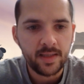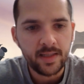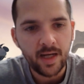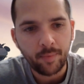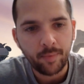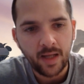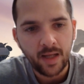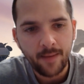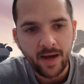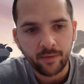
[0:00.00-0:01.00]
the
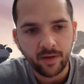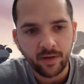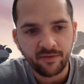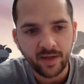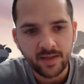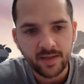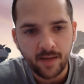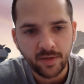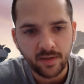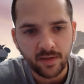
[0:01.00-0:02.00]
Apply Background Effects
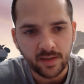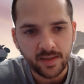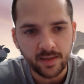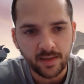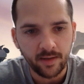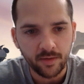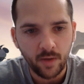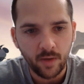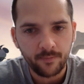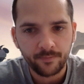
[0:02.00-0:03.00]
option is listed there as
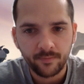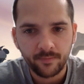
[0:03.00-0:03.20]
well.